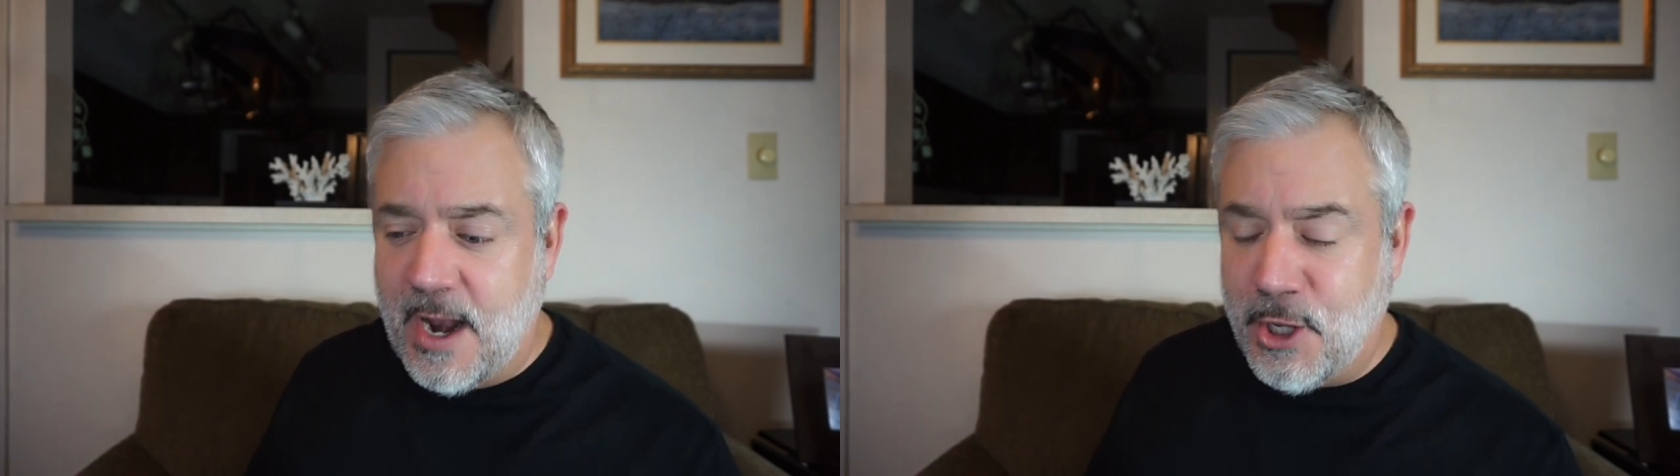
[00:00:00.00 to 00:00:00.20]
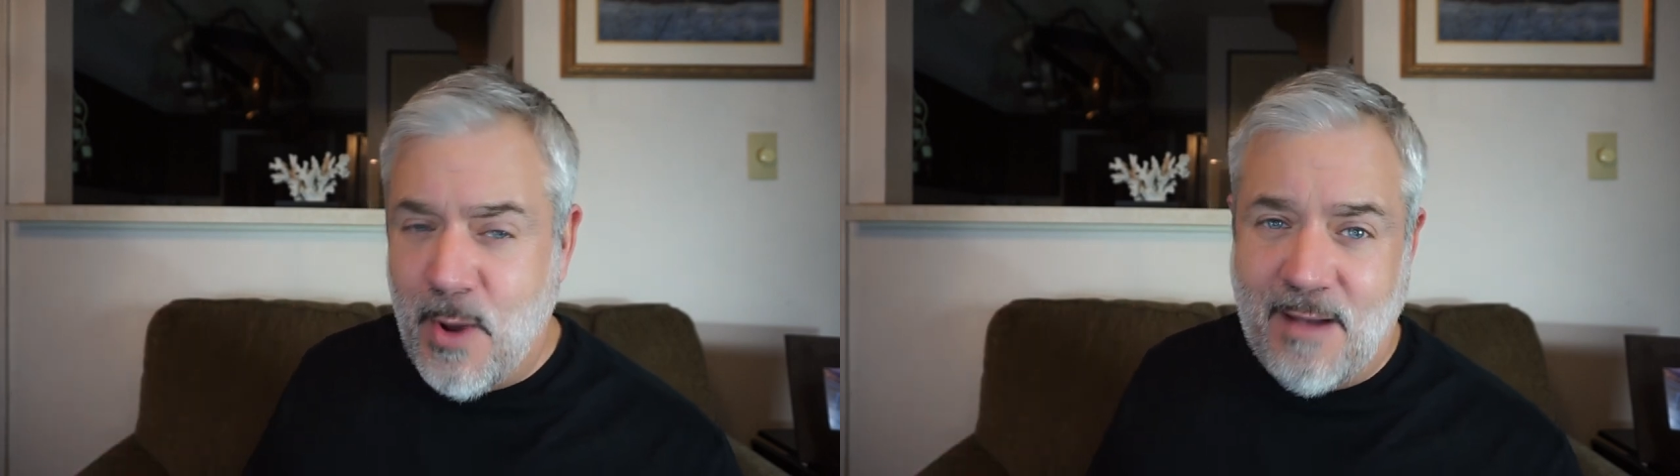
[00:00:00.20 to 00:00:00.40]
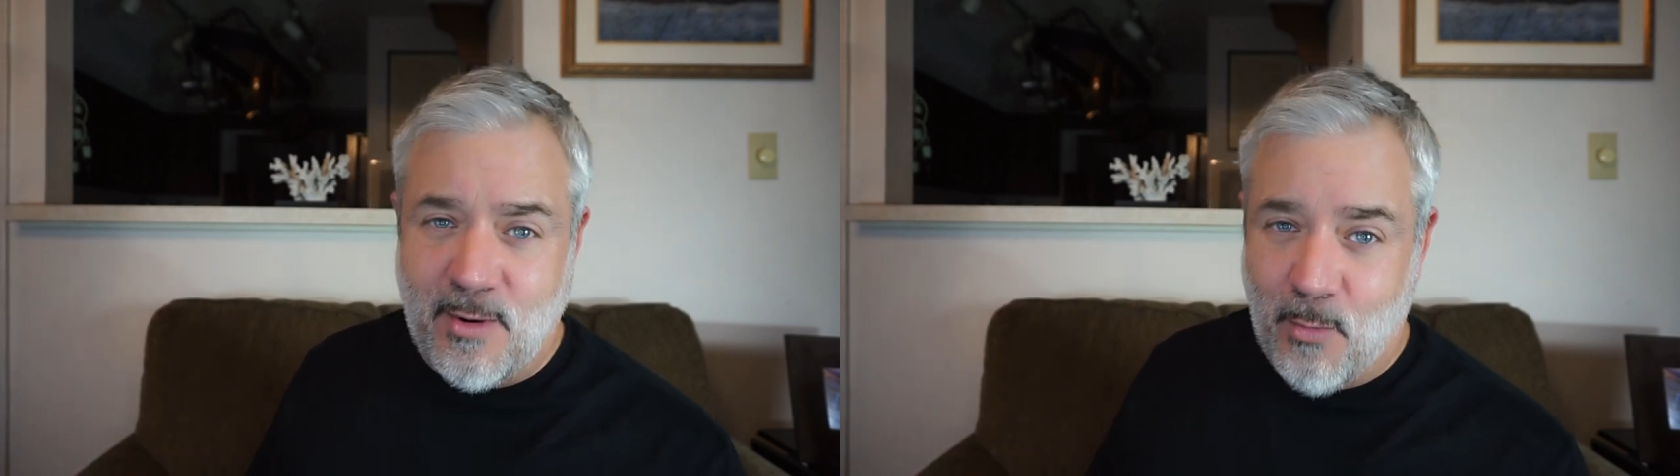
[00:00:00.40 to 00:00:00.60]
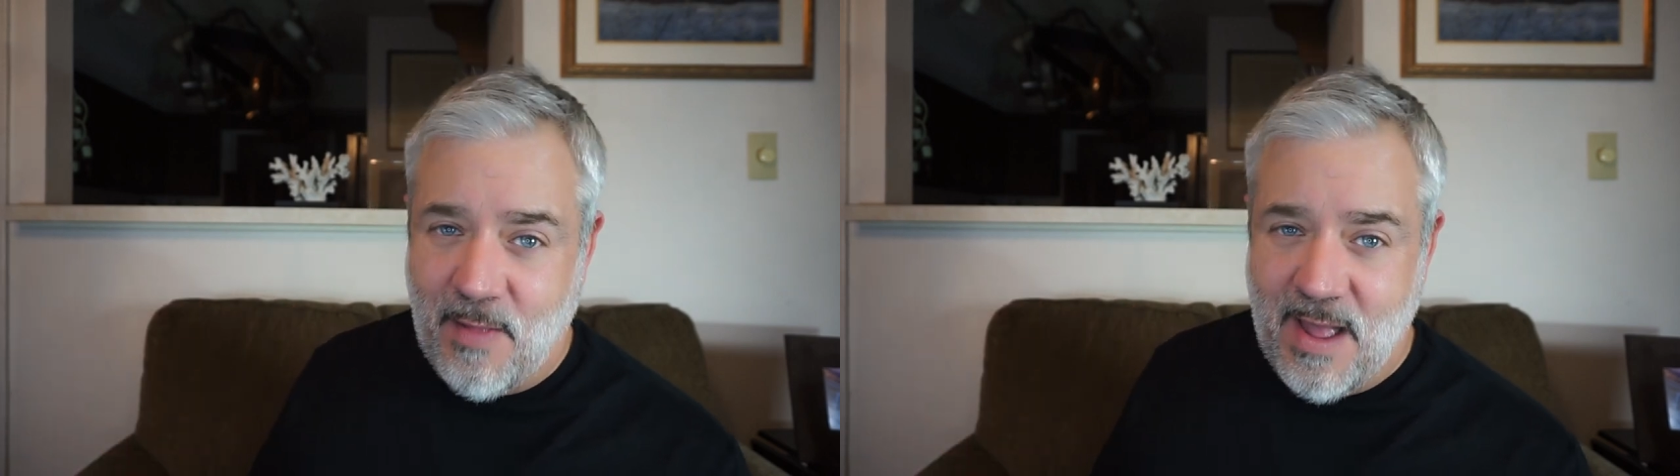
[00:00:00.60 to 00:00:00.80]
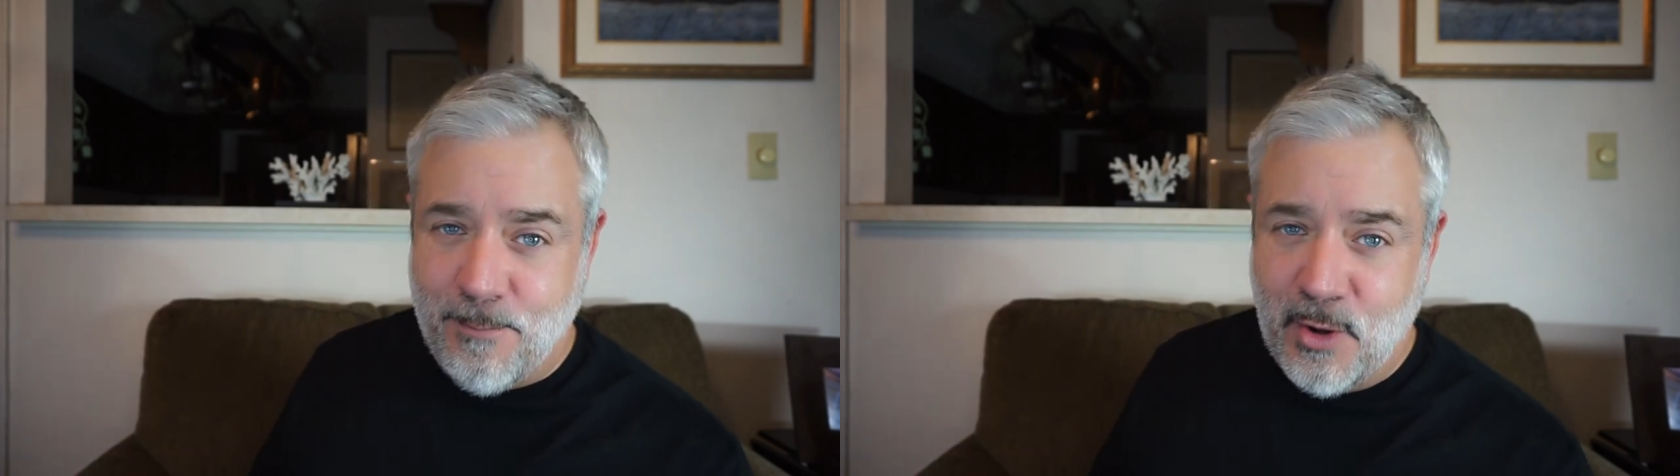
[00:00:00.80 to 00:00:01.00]
and you haven't
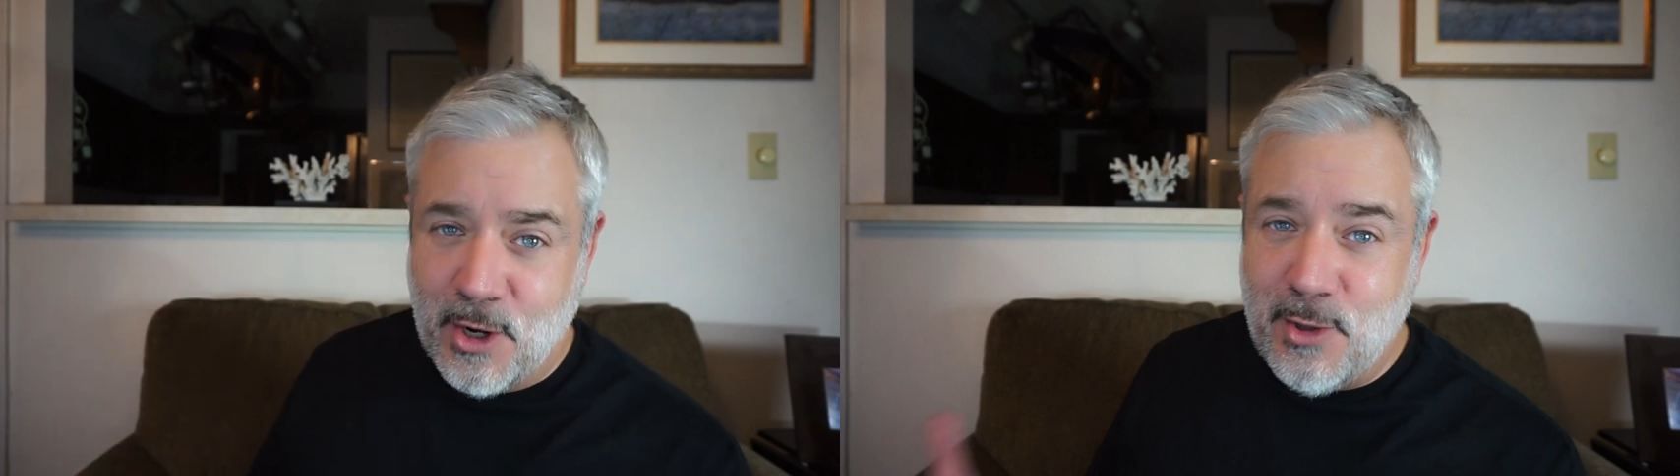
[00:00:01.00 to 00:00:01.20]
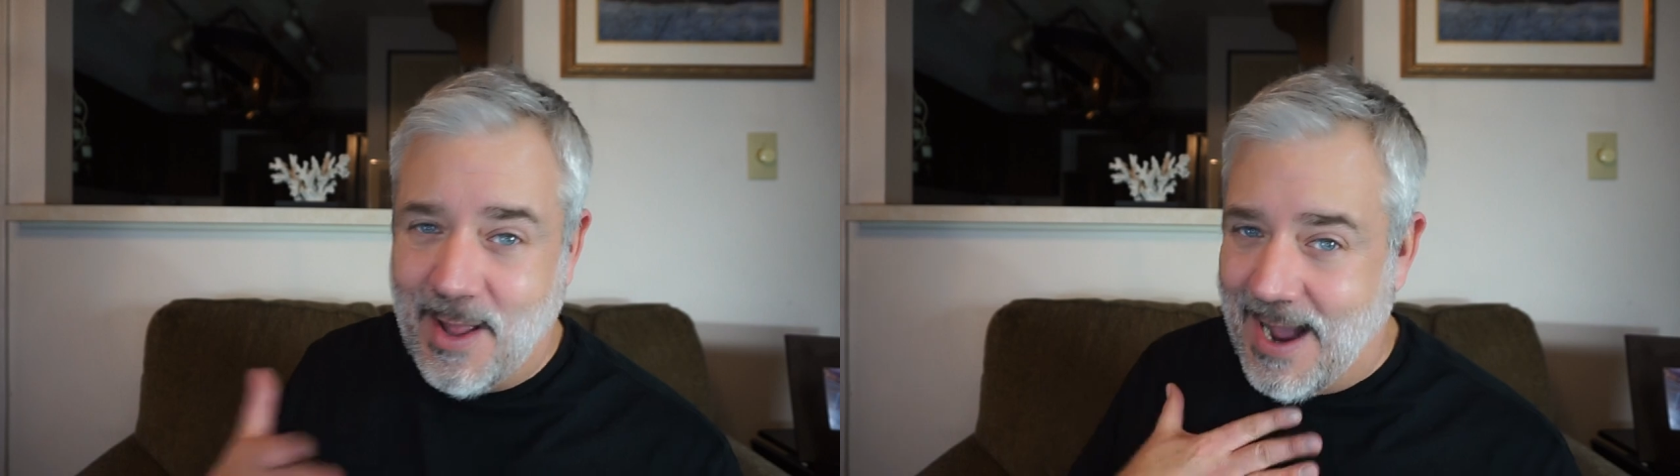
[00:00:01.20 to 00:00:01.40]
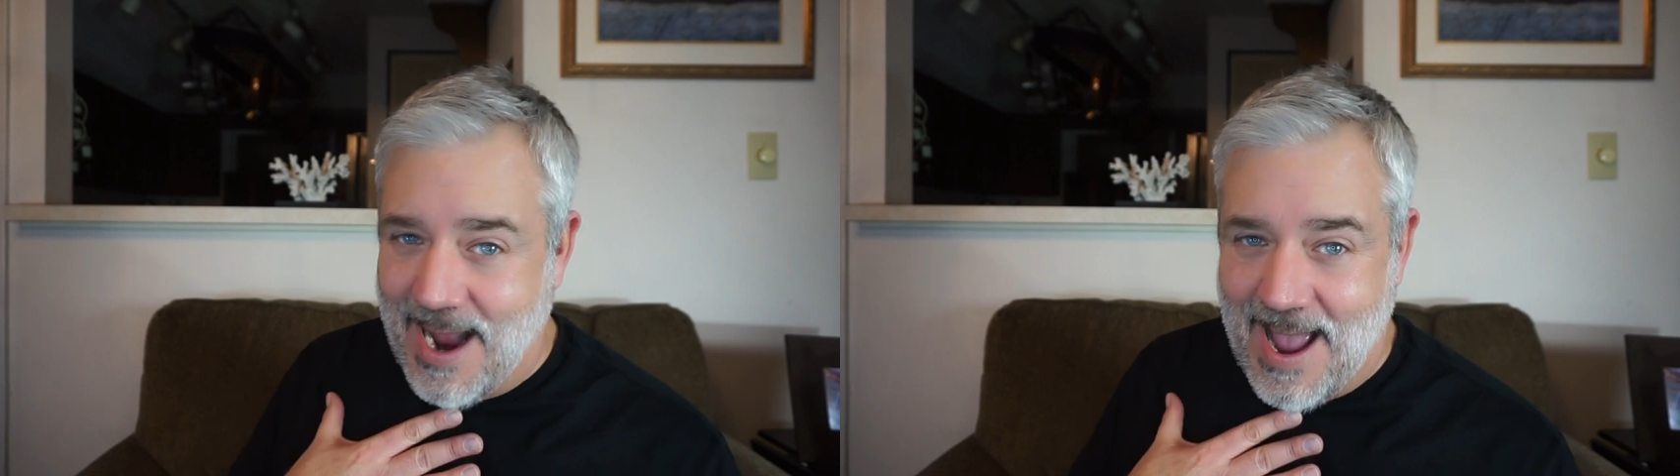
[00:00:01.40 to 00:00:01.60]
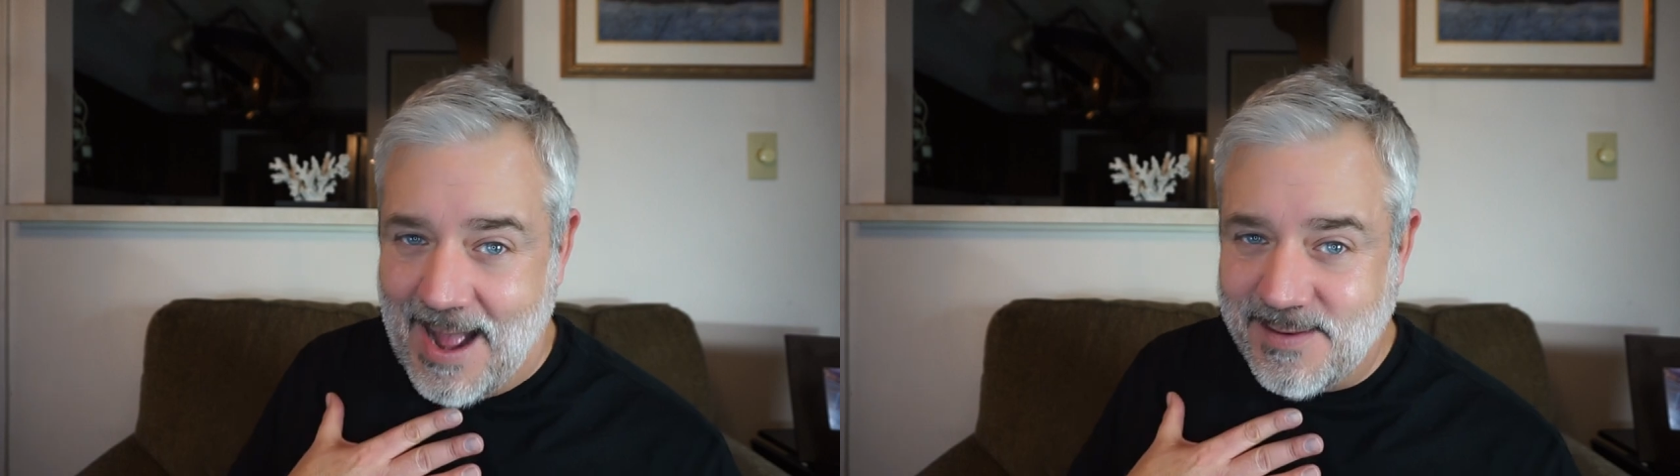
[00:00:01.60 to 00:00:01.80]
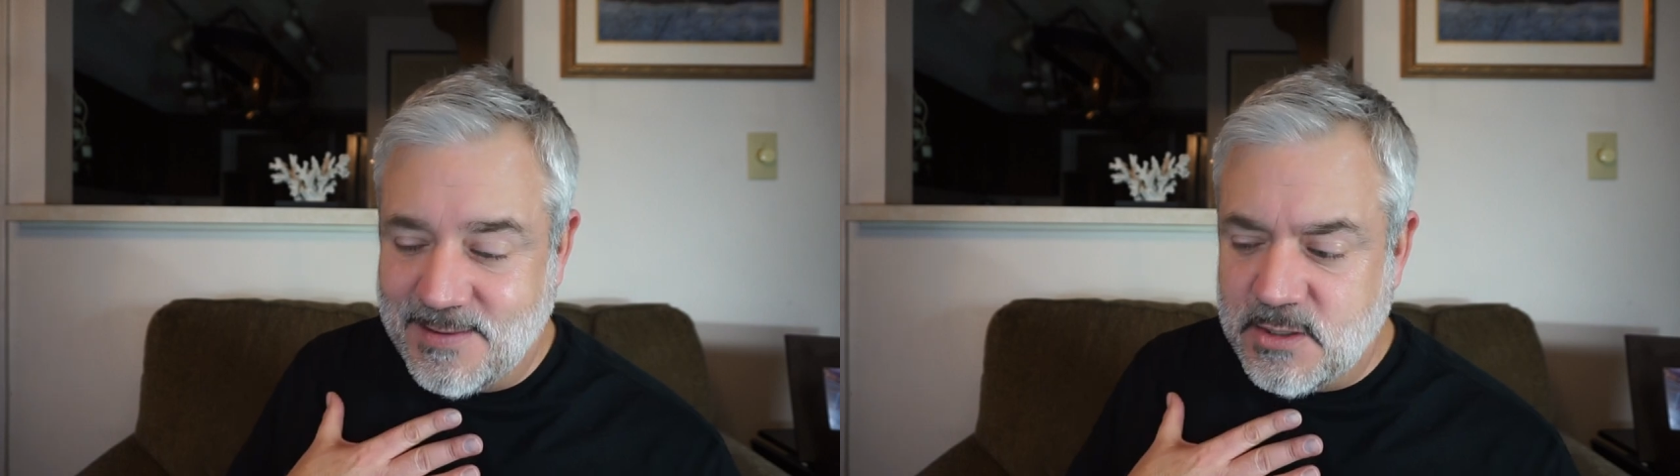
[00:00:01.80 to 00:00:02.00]
read that book like I
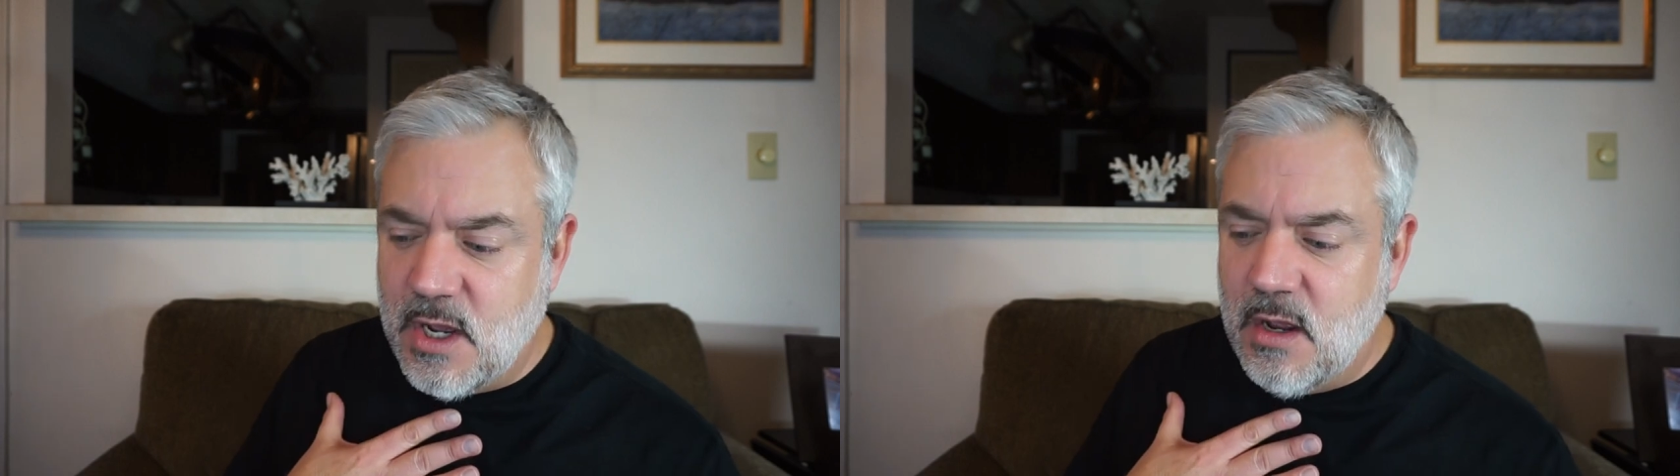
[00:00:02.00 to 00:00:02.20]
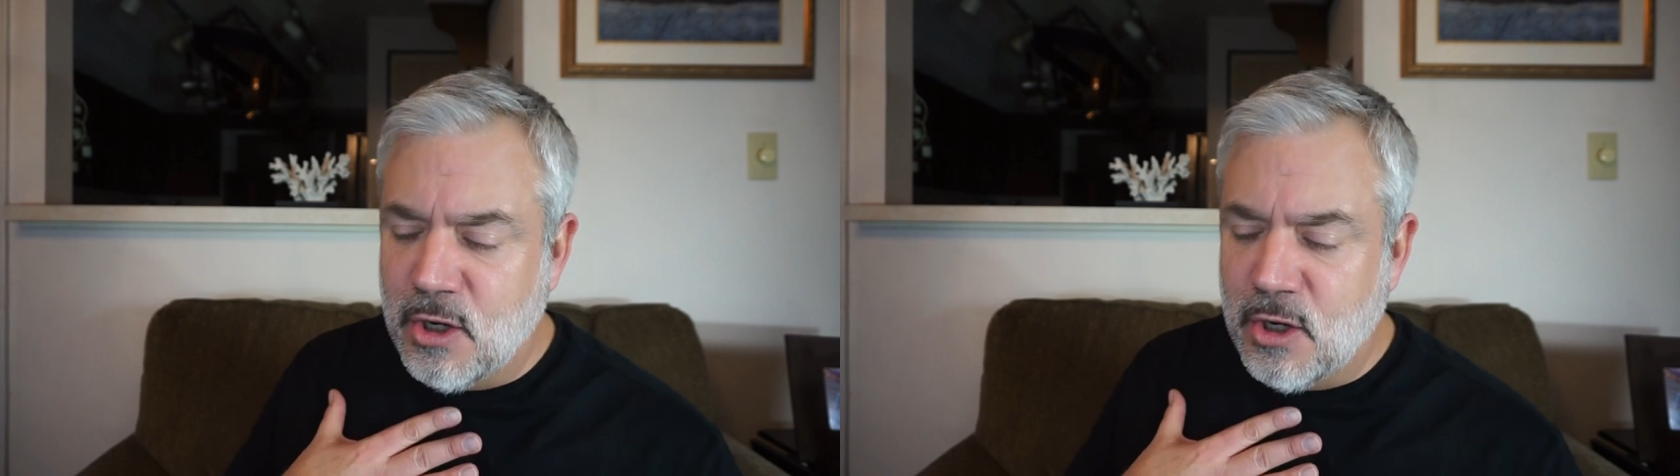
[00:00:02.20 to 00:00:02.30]
hadn't,